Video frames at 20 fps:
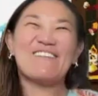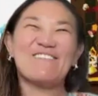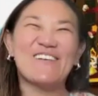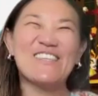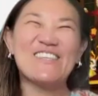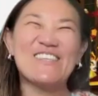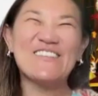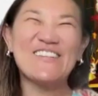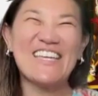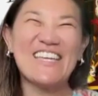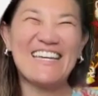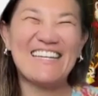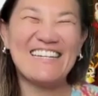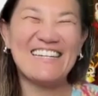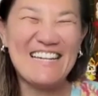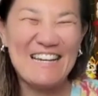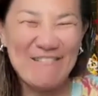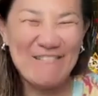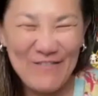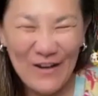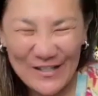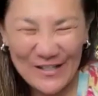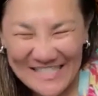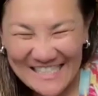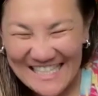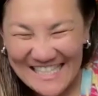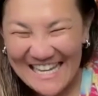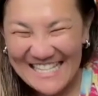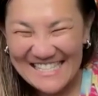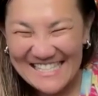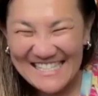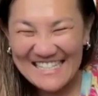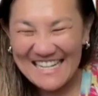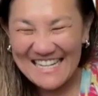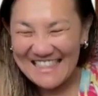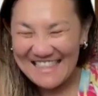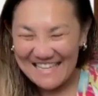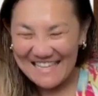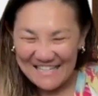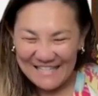When you can voxelize it
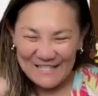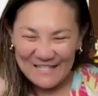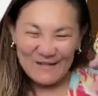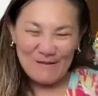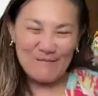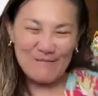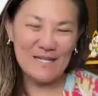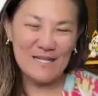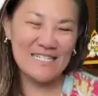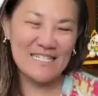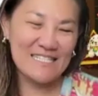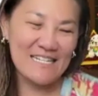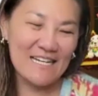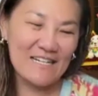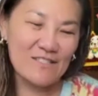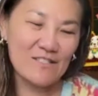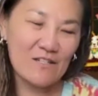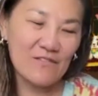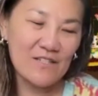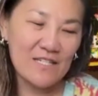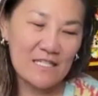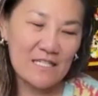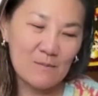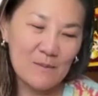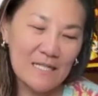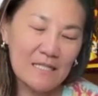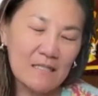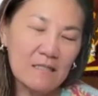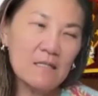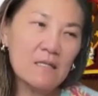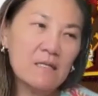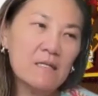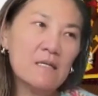and then, monetize on it as well.